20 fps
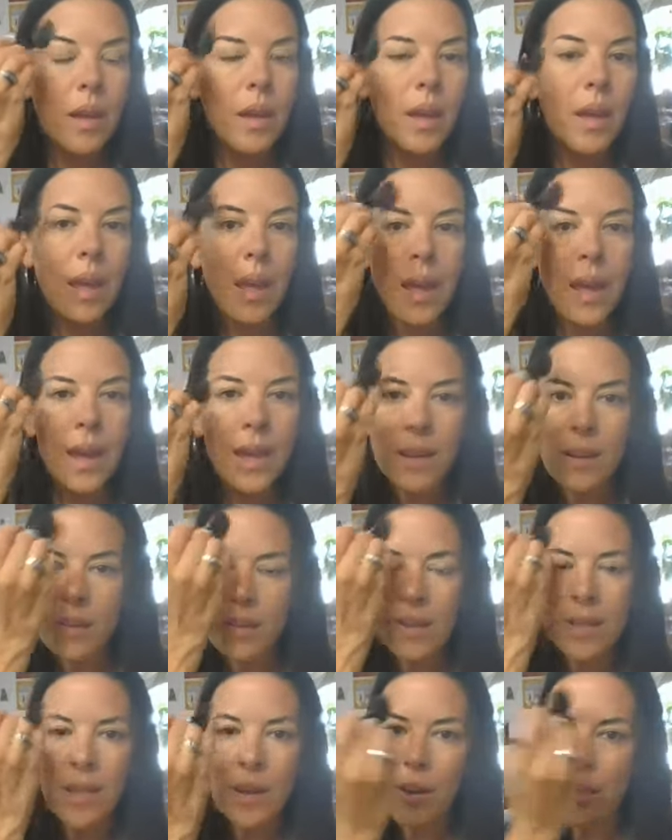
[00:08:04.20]
And
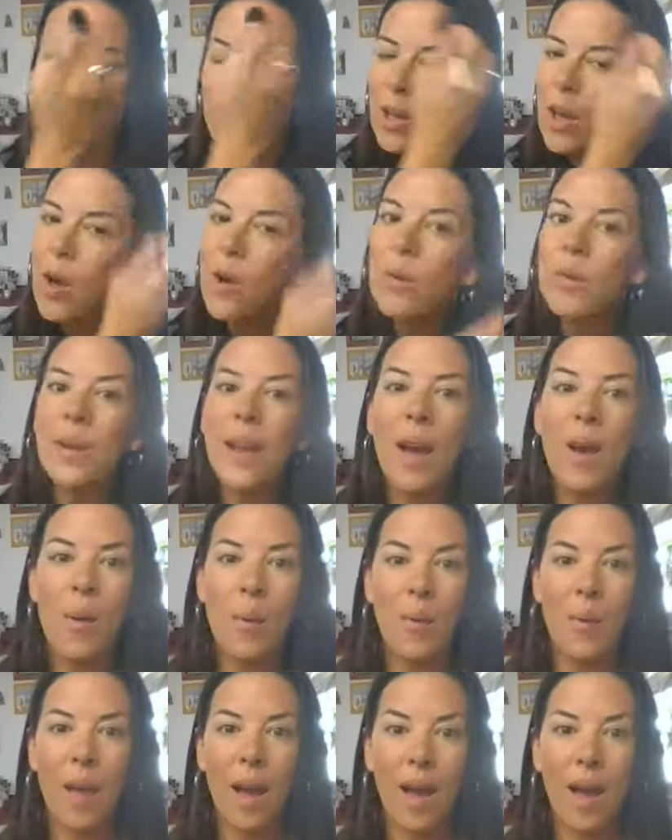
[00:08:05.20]
there you go. Now
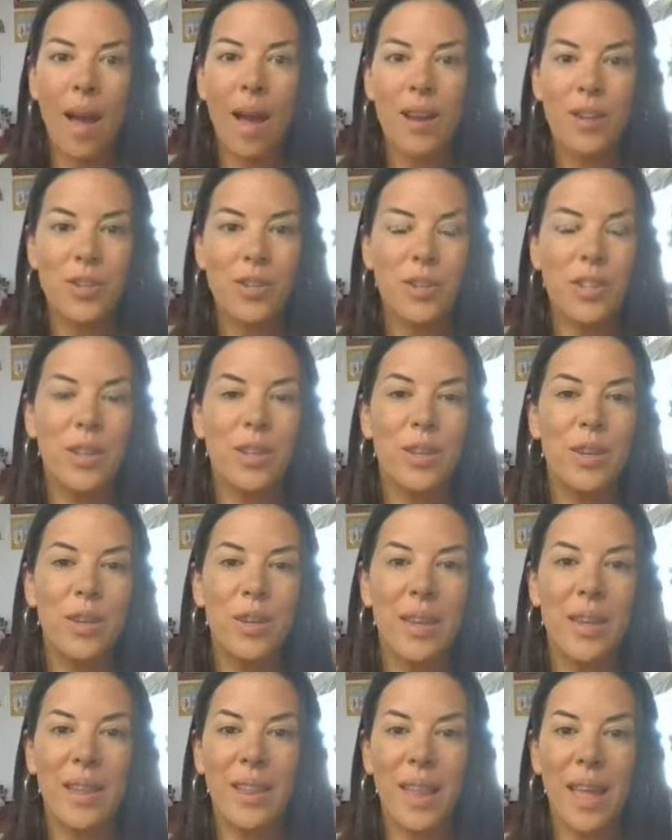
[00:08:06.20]
I'm actually
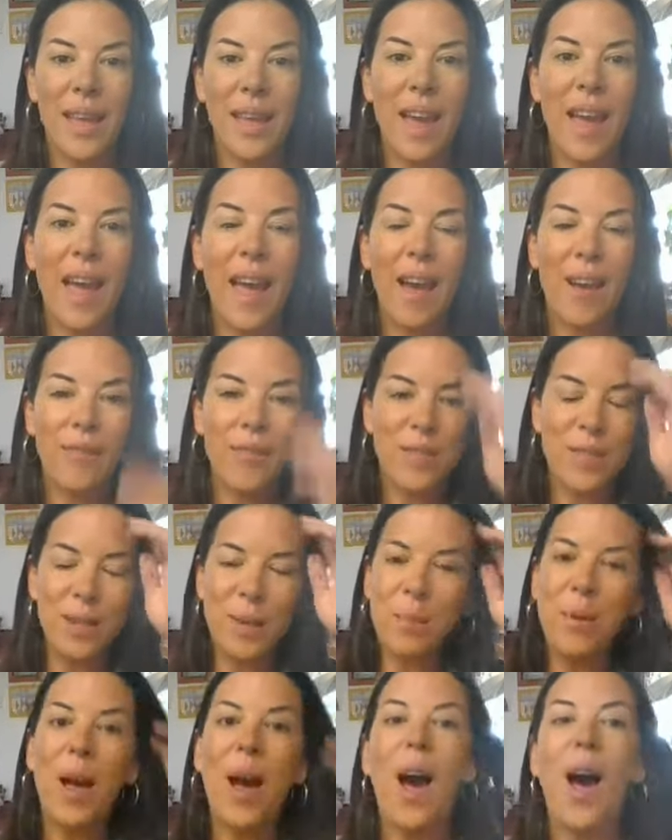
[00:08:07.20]
look like I have
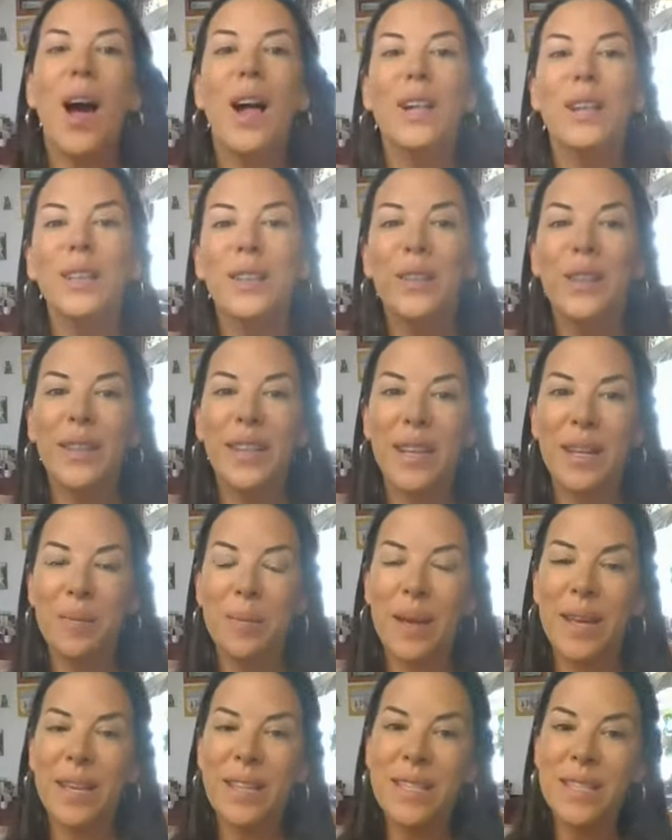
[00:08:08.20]
some color in
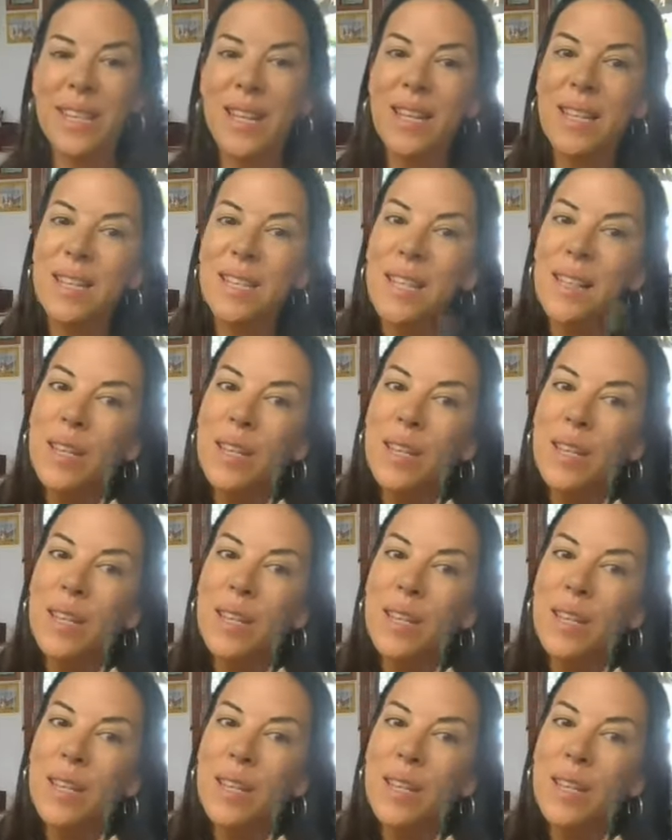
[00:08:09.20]
my skin,